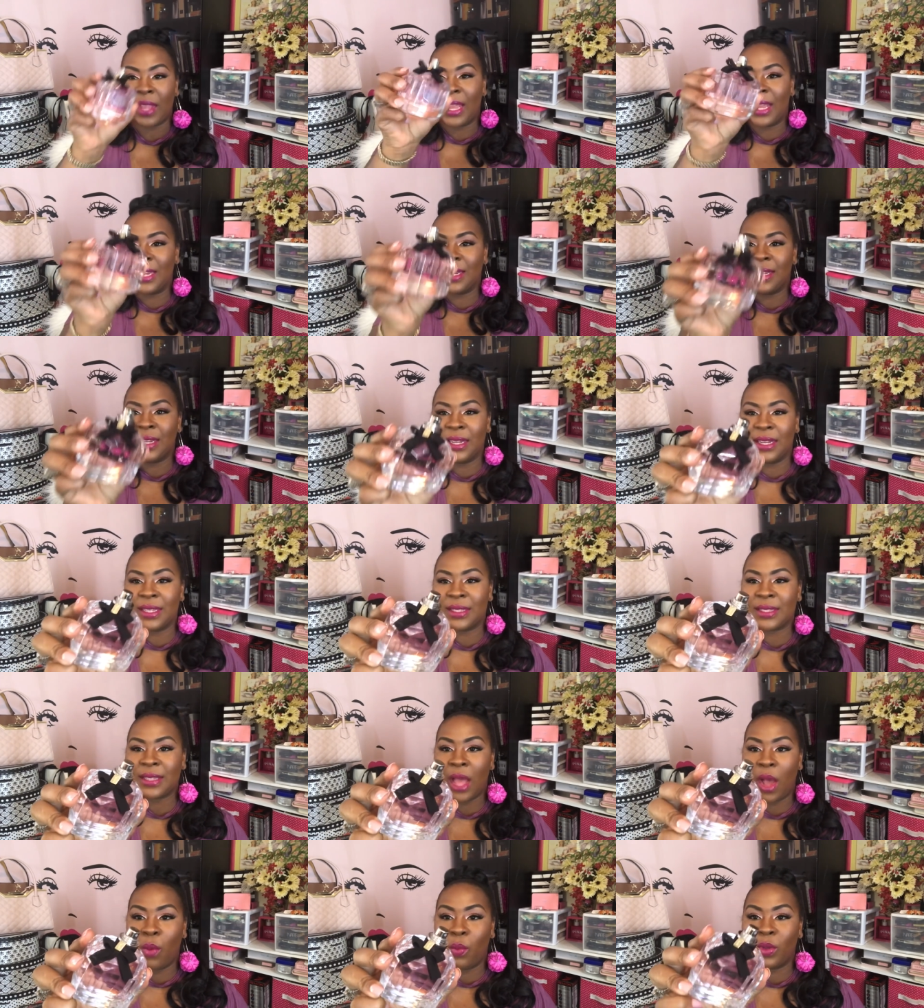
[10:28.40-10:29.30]
It
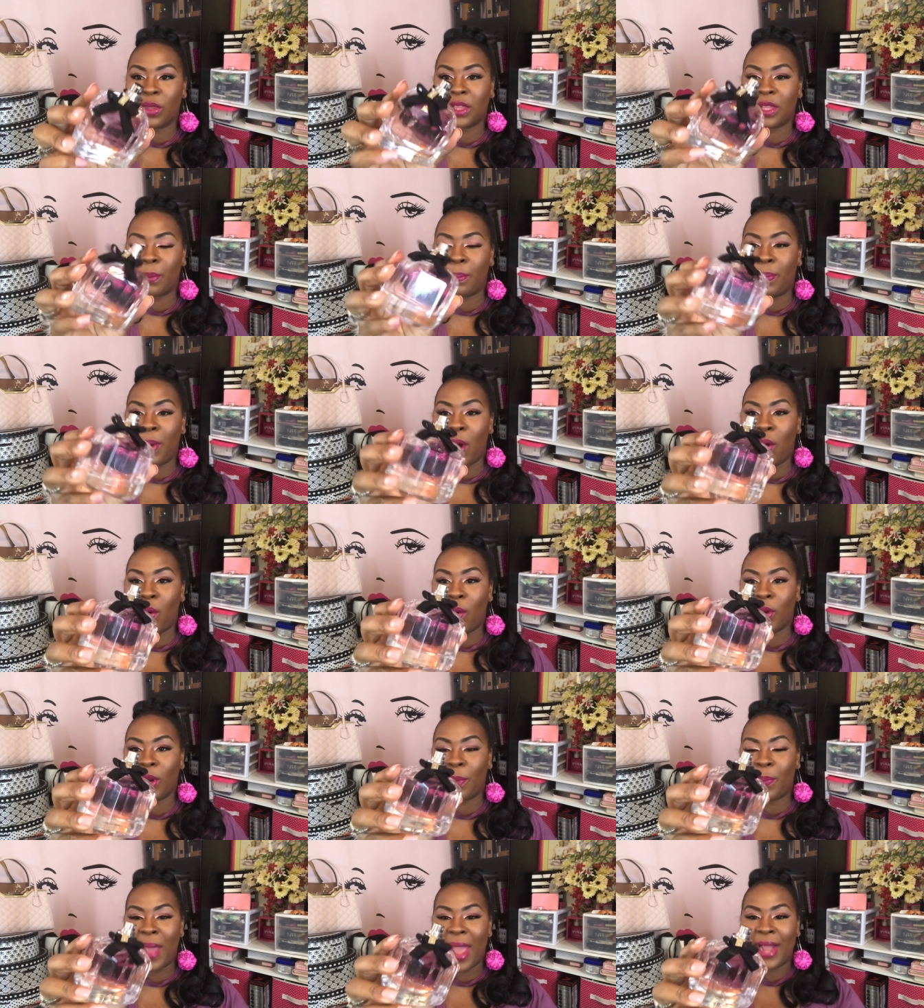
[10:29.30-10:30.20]
does come with the bow
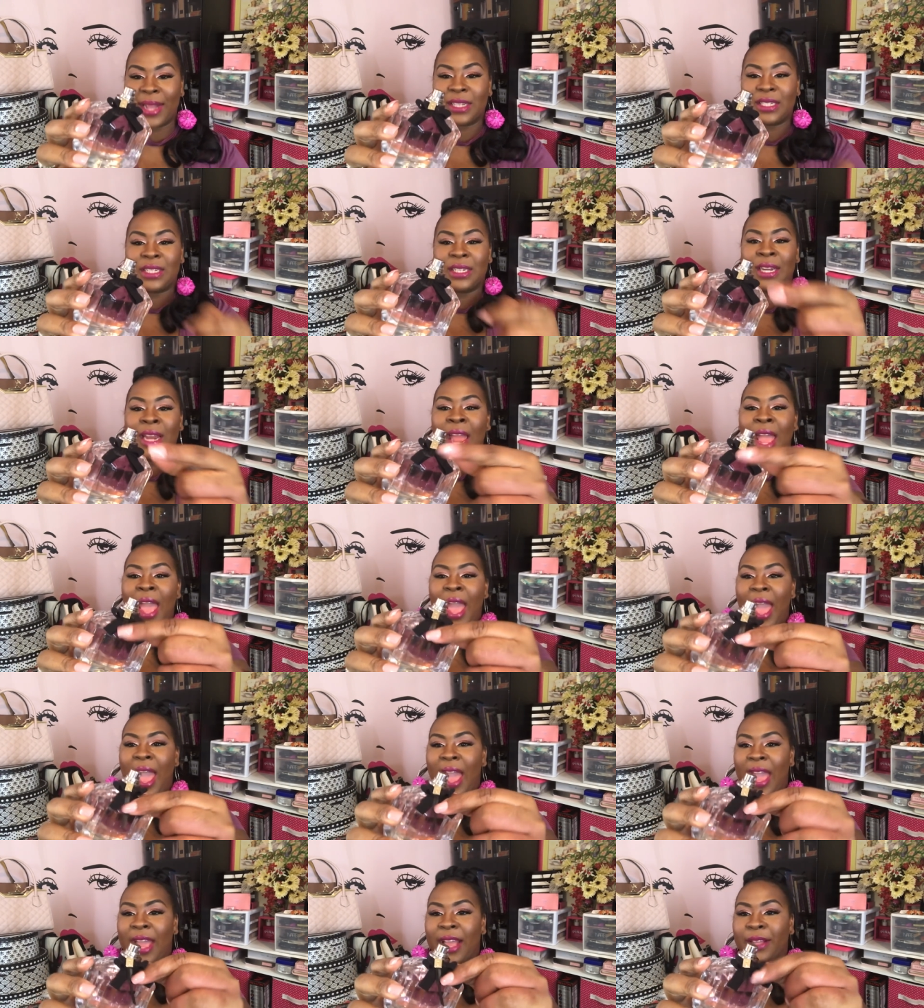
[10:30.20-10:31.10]
on the packaging
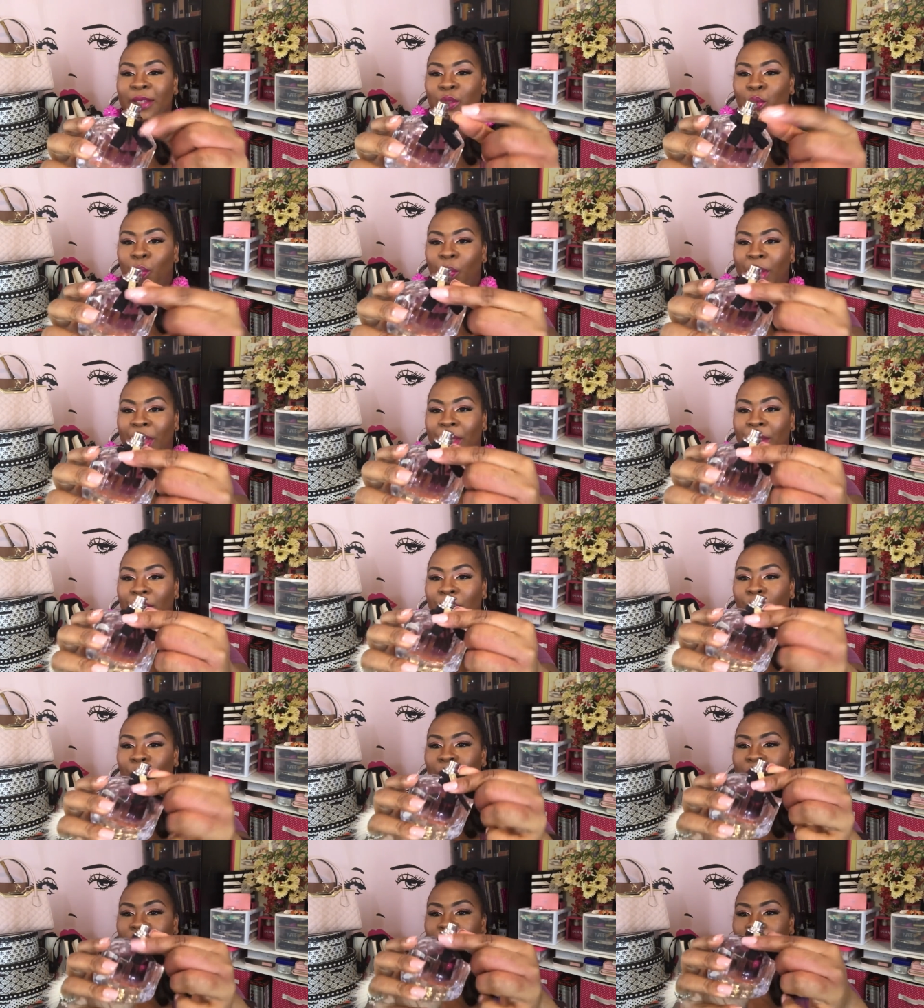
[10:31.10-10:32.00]
as
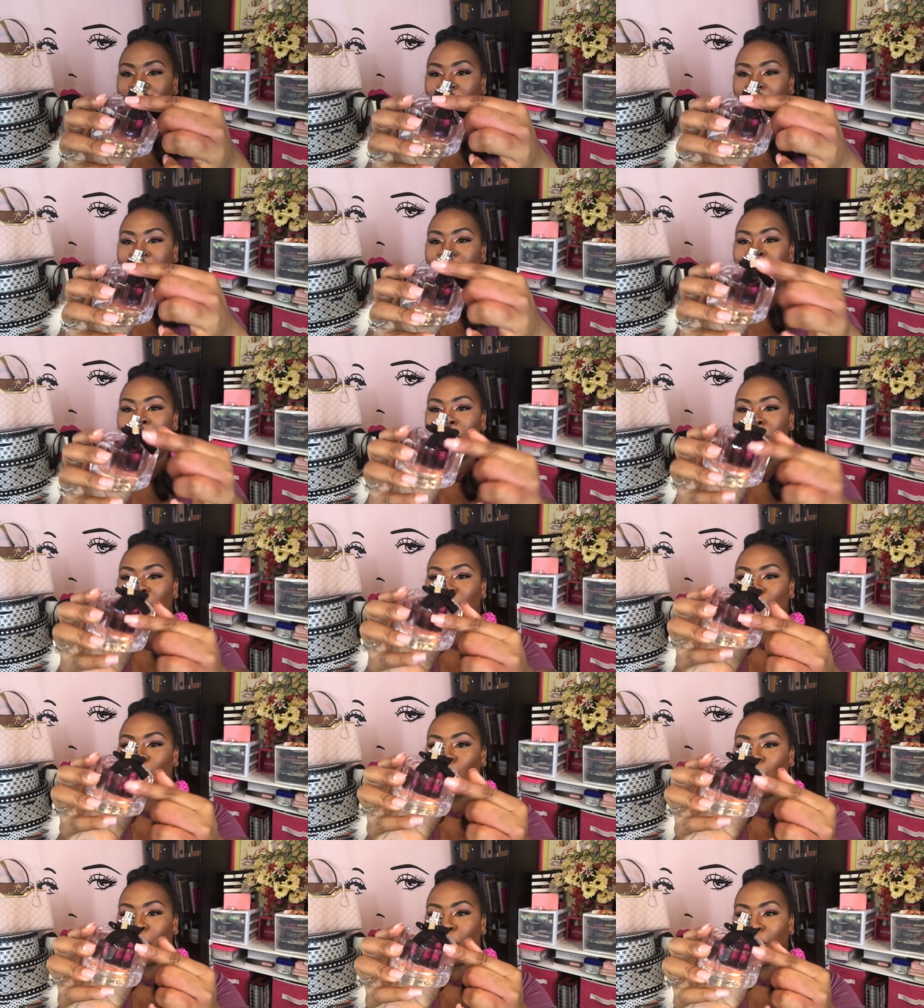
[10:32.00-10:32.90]
well, which looks
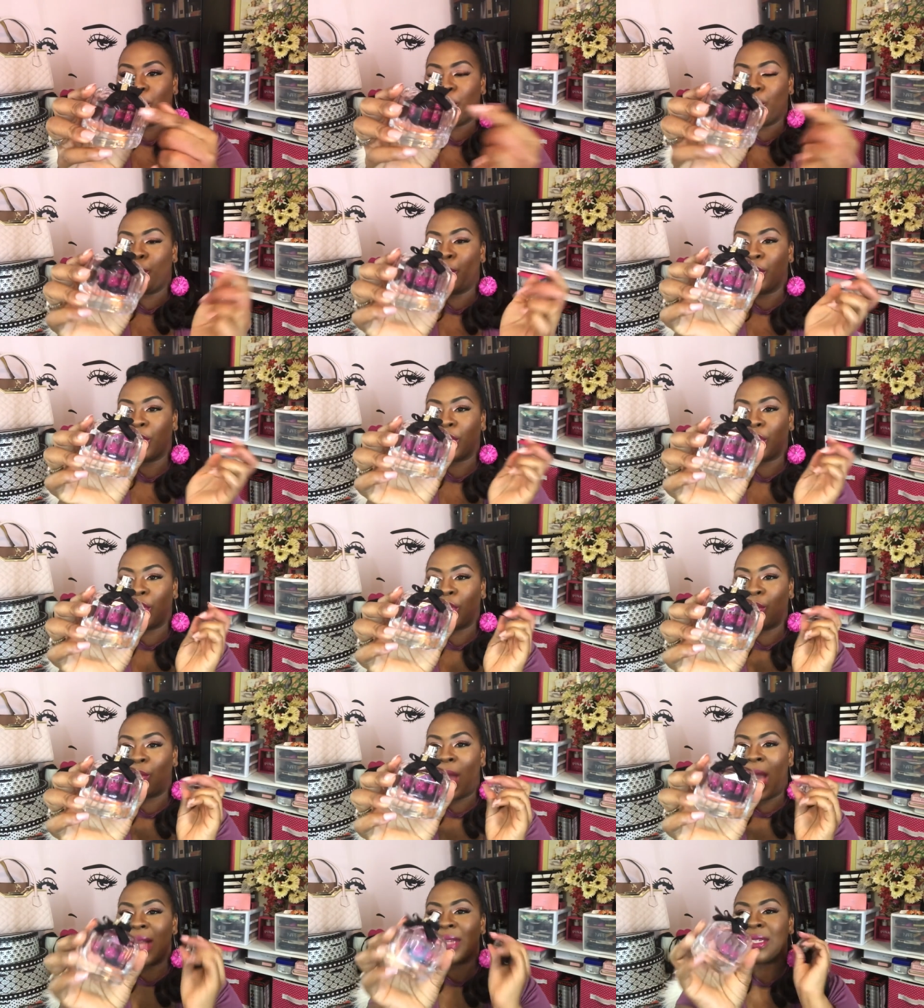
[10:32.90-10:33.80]
super duper
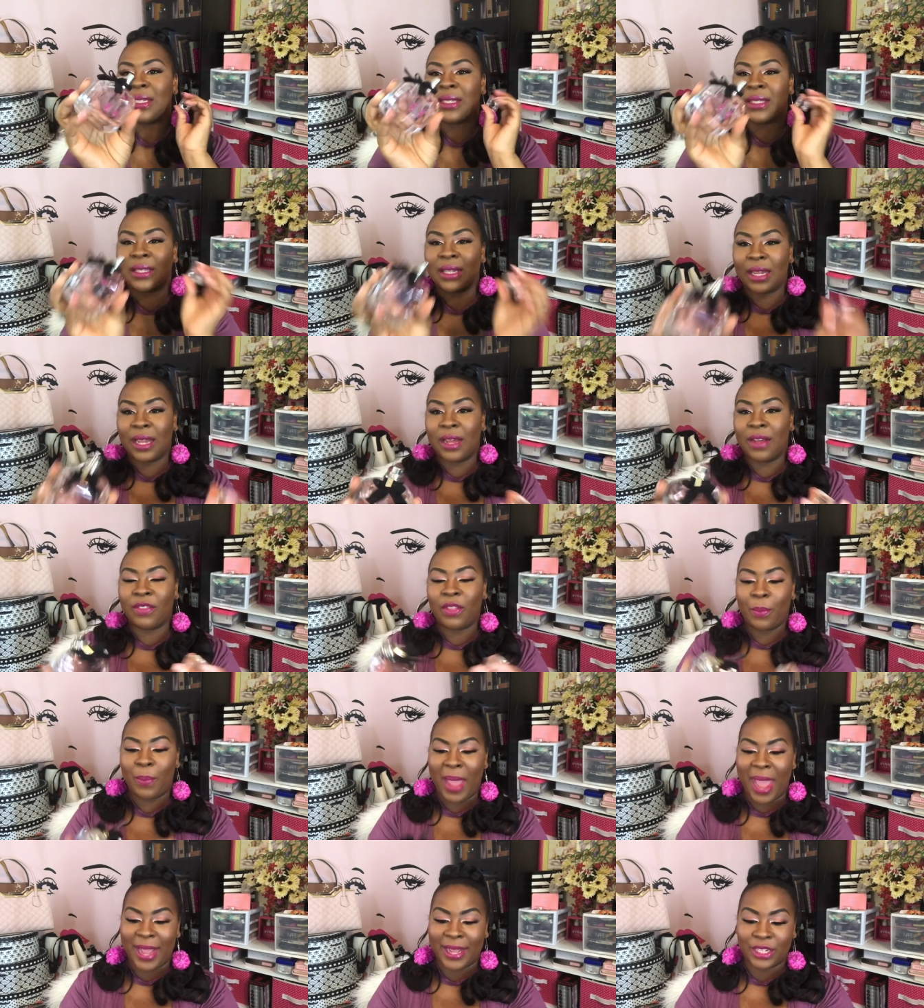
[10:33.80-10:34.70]
cute. I just love
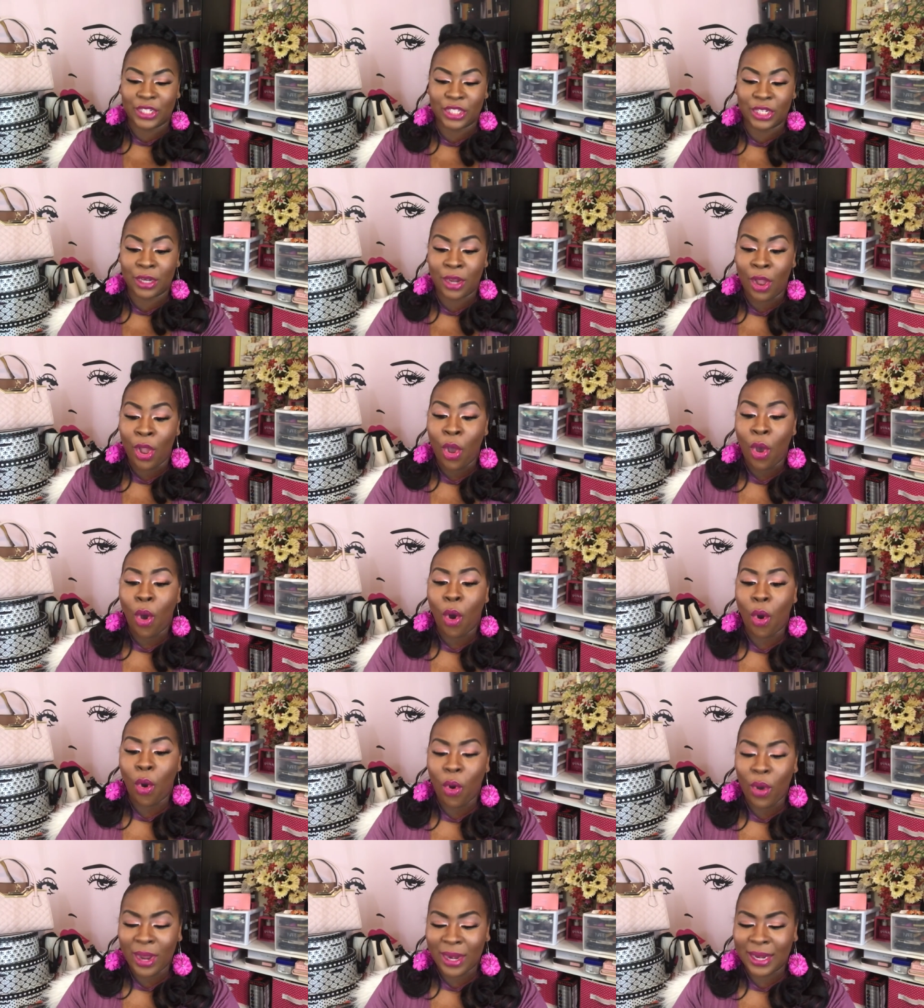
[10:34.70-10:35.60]
the packaging
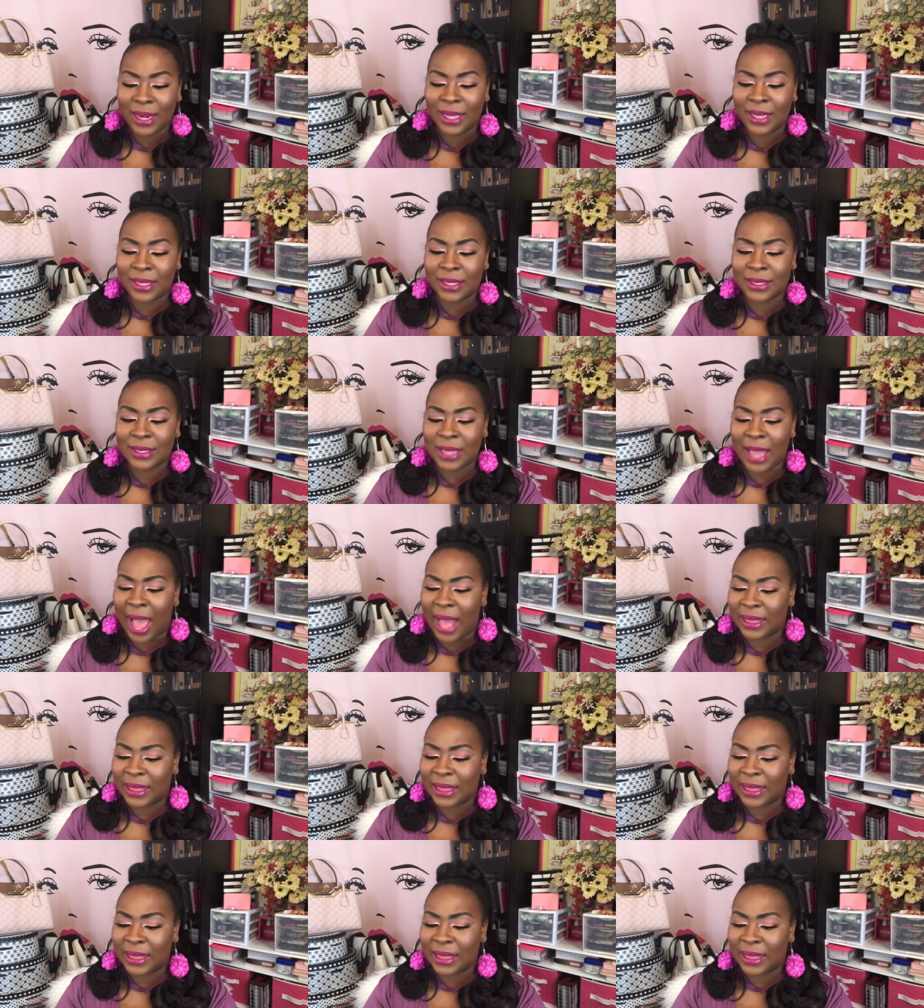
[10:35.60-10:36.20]
on this.